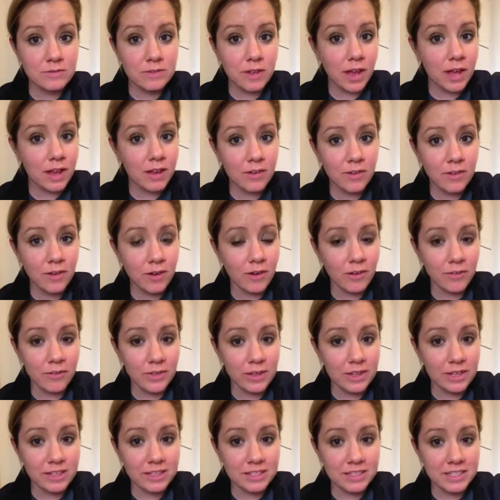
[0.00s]

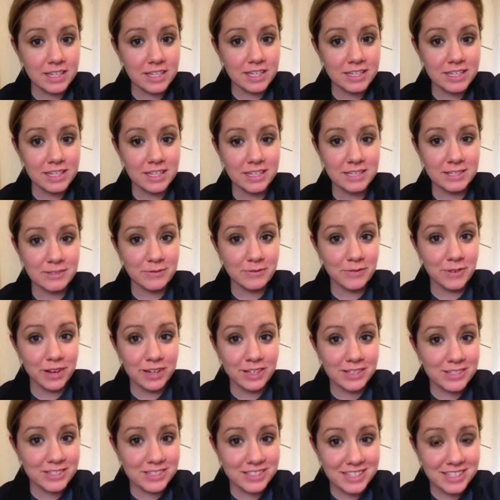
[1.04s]
didn't taste as
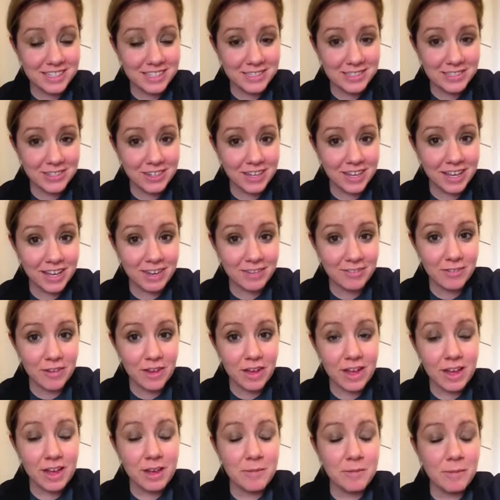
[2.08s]
fresh as they should have.
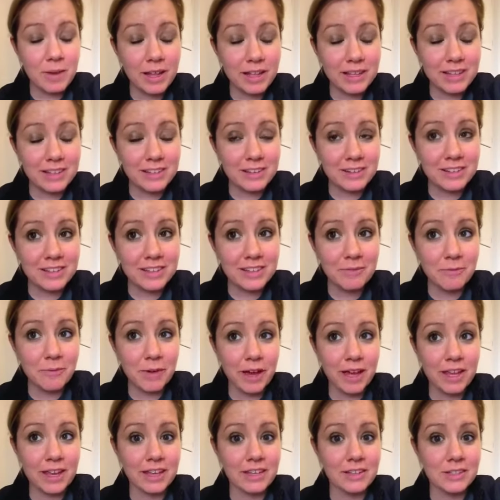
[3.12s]
But I literally
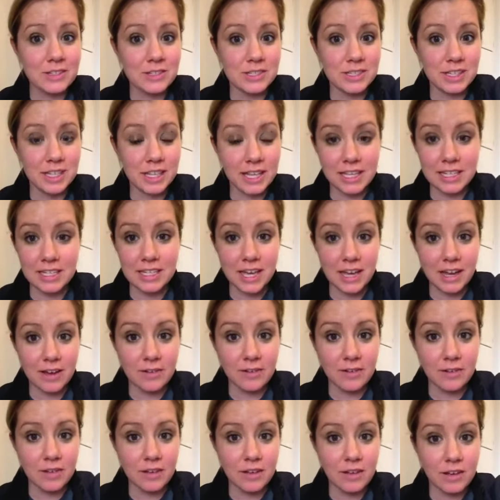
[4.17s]
went and just laid
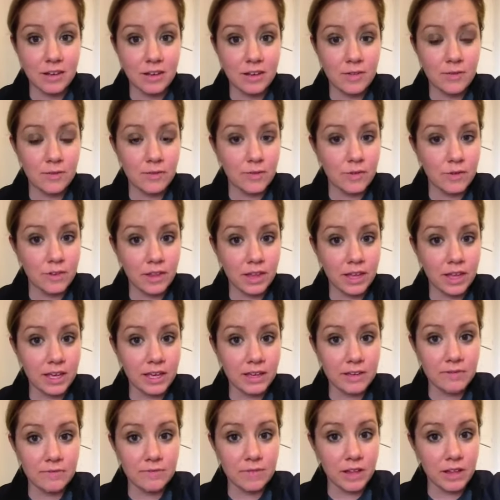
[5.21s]
down
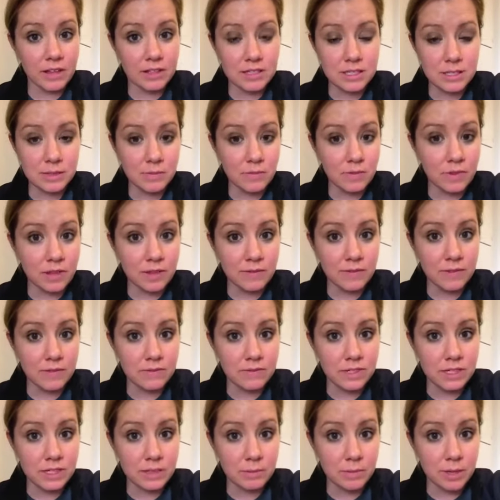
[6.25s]
fell asleep for like
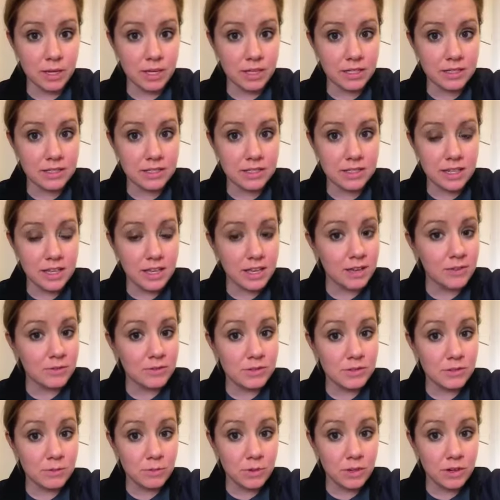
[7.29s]
15 minutes. It
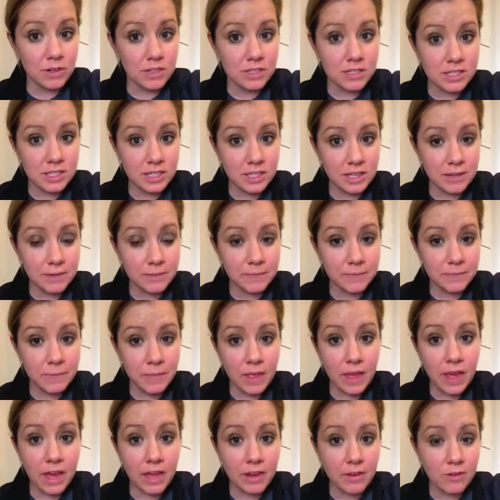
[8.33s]
was the weirdest thing.
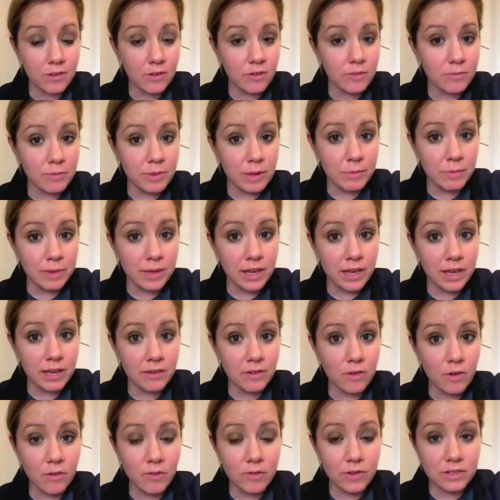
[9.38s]
I don't know if maybe I
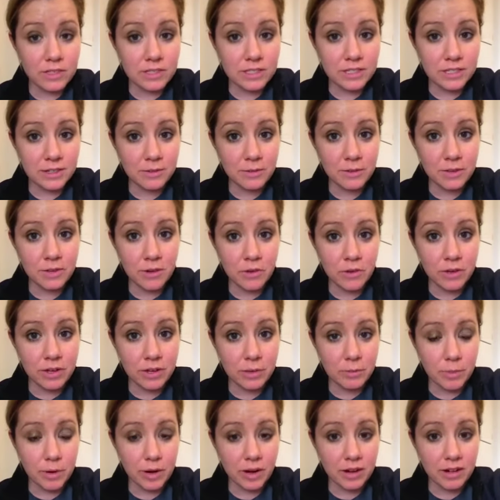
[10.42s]
overdid it with going to
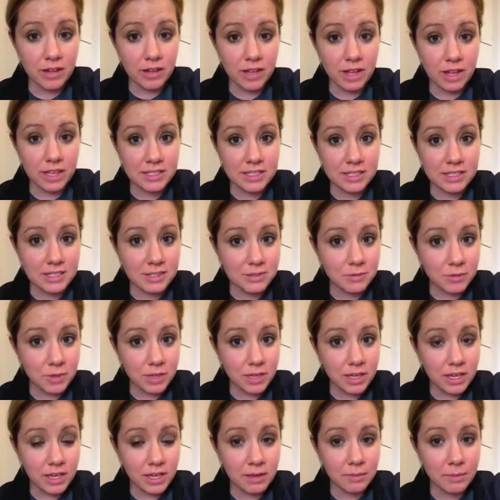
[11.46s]
bar class this
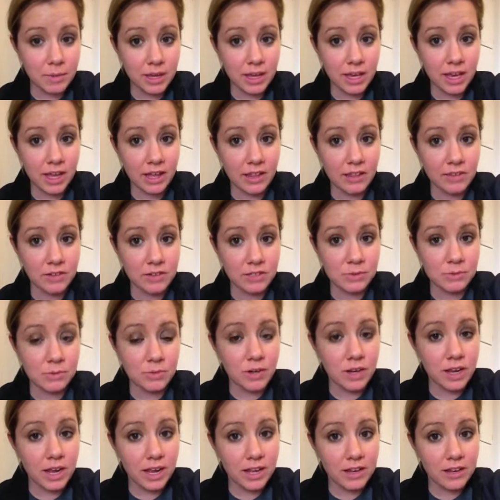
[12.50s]
week and my calories
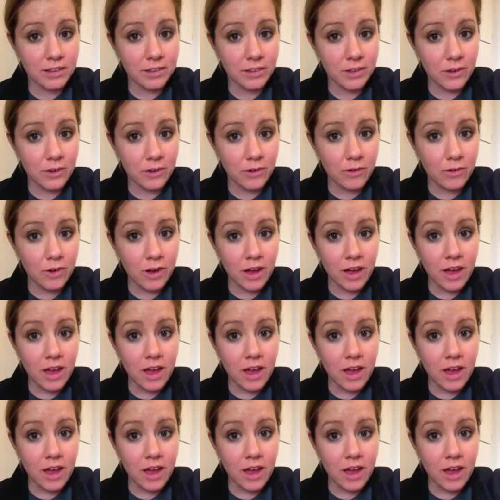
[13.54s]
were kind of low.